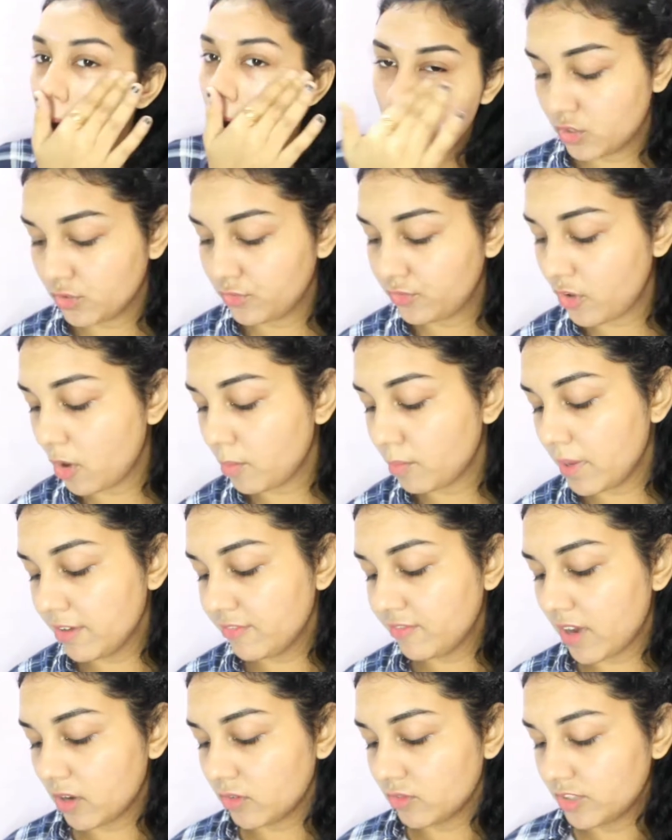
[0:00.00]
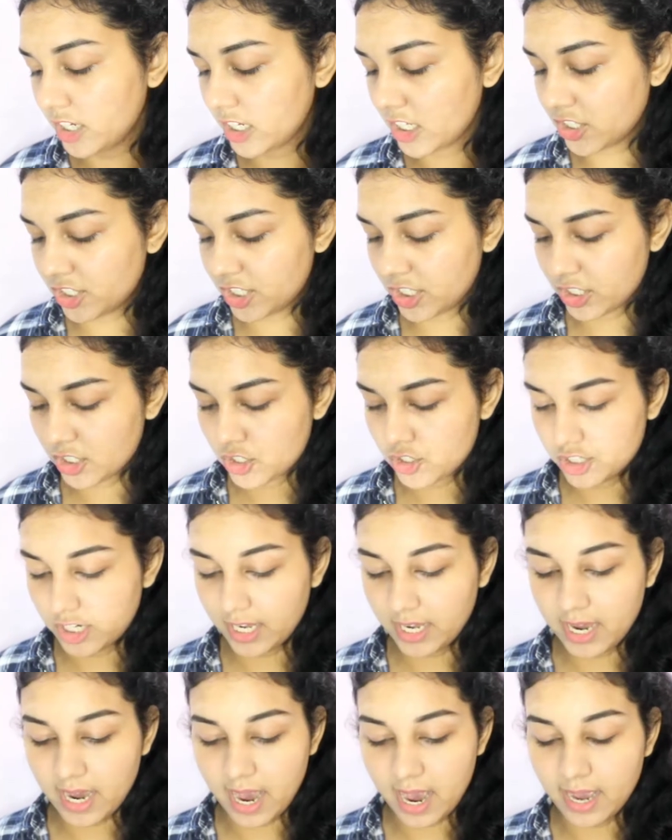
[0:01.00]
So for my foundation
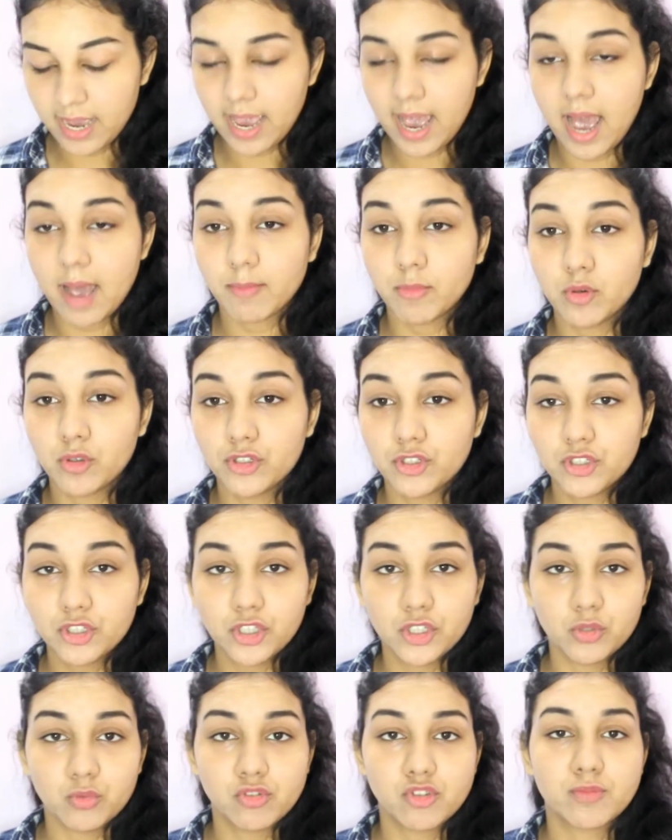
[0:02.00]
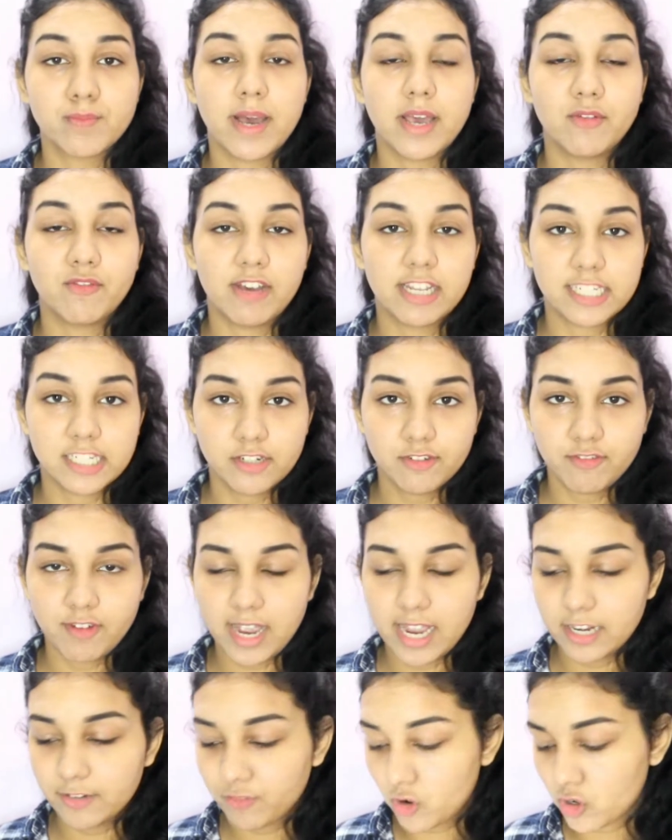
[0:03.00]
today, I am going to use my Wet n
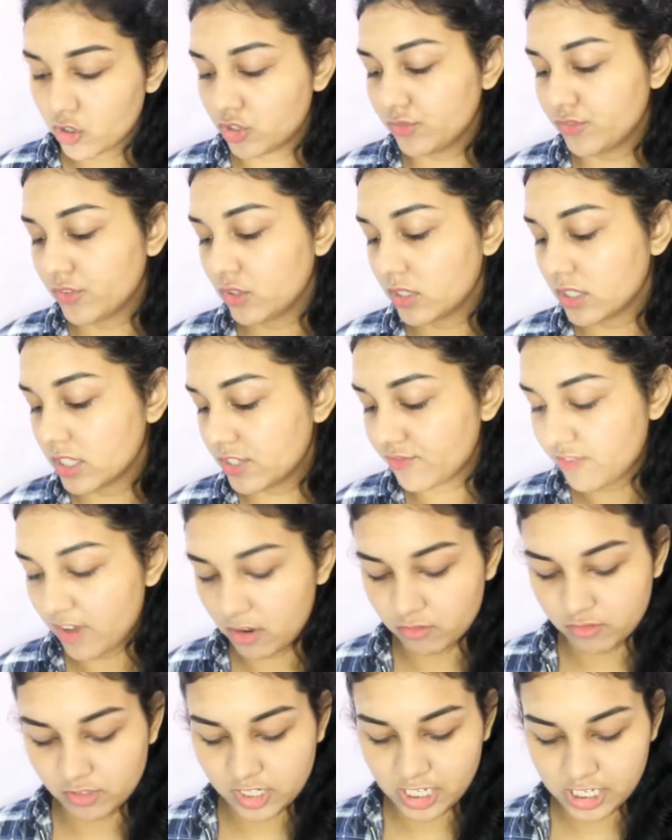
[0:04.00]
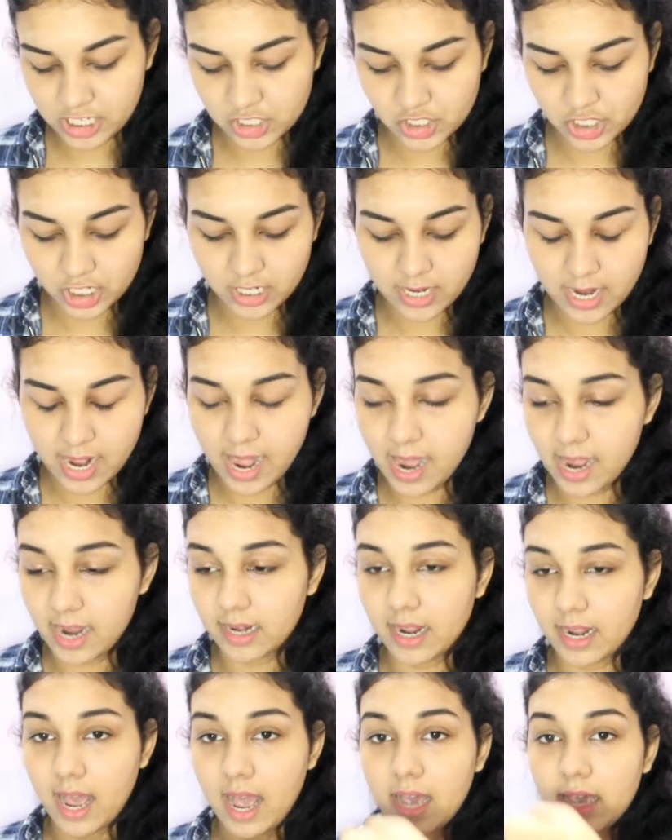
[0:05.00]
Wild Photo Focus foundation,
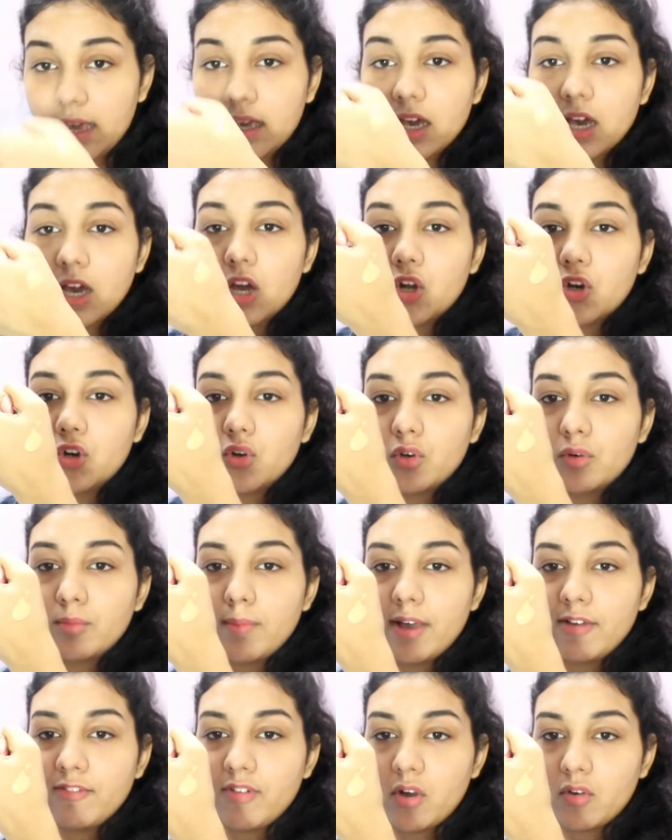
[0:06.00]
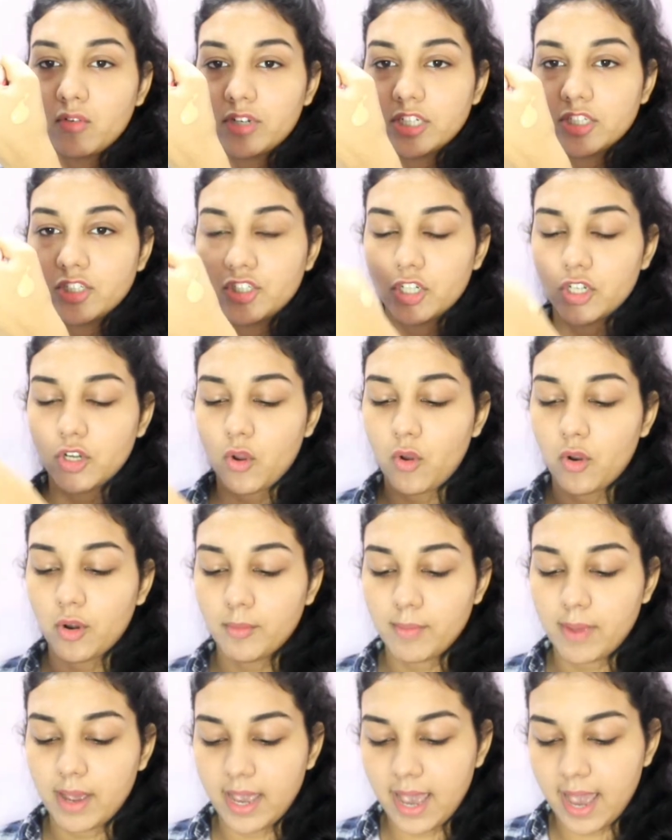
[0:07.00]
and I took my foundation
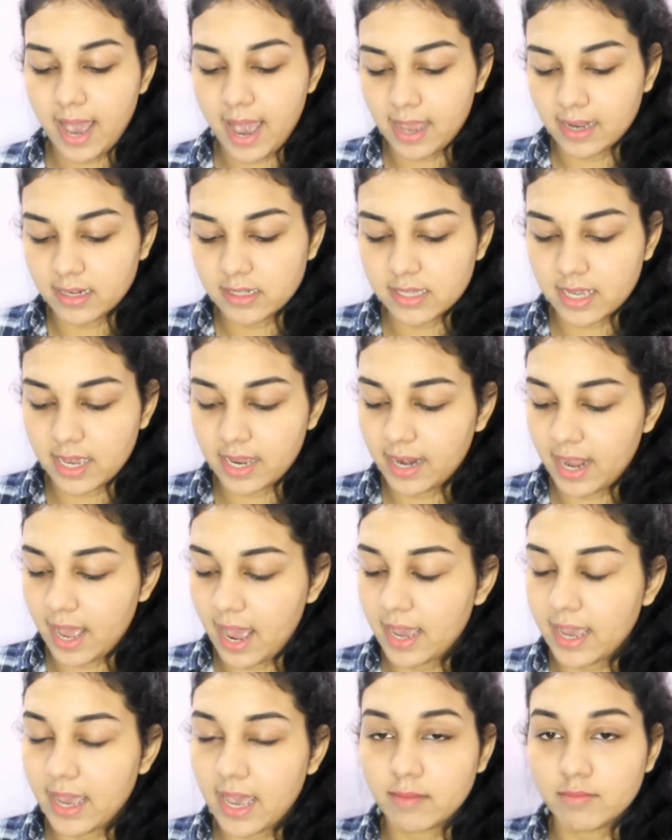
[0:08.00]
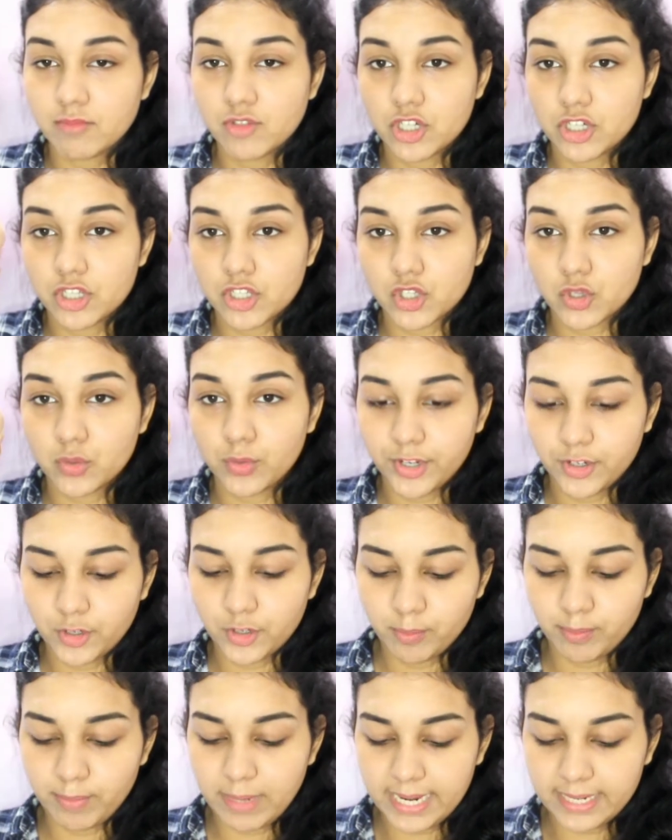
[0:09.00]
on my hands and I am just going
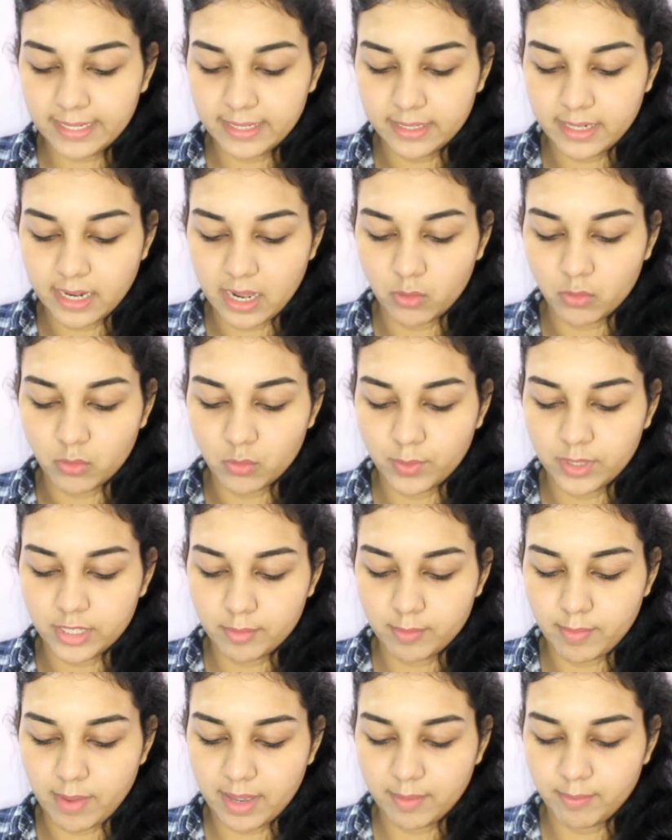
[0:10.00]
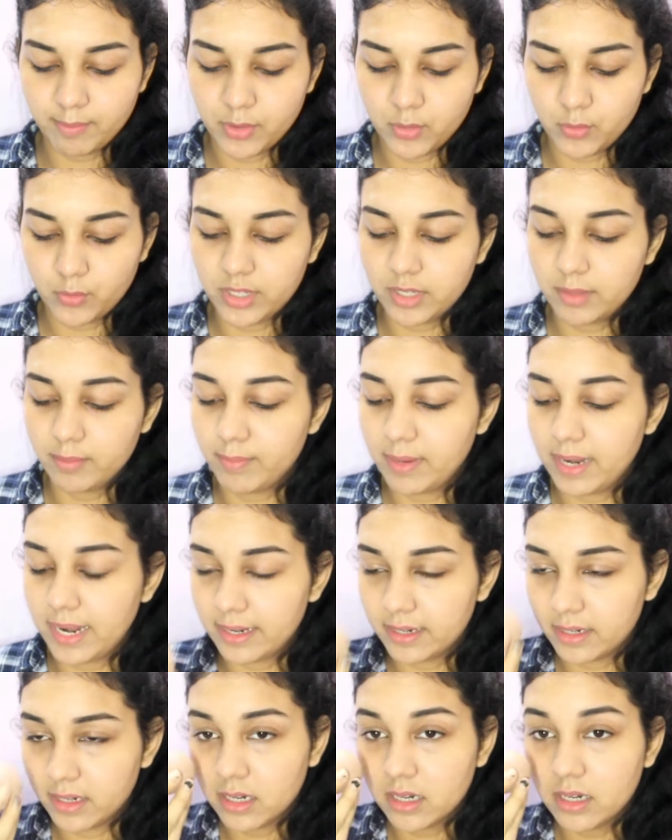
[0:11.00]
to blend it out with my beauty
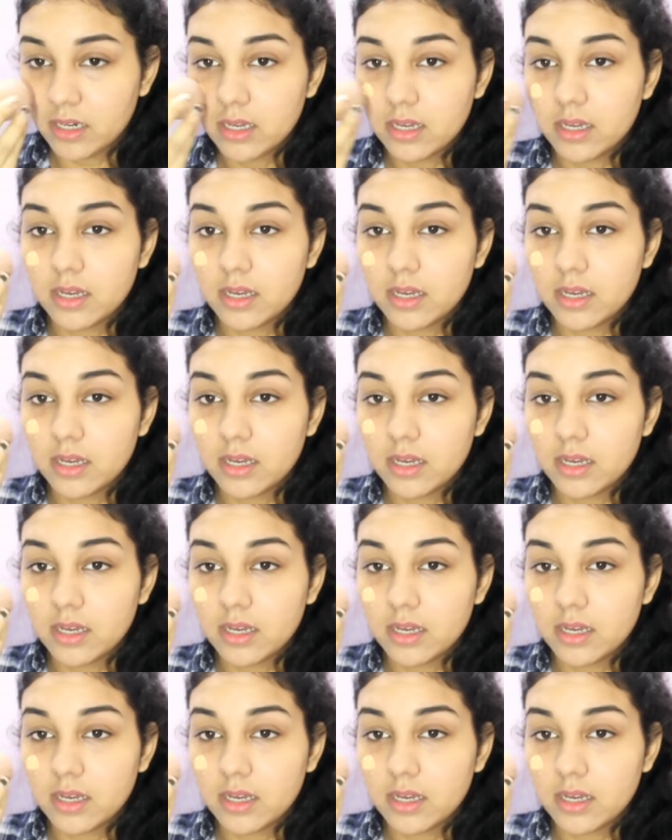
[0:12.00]
blender.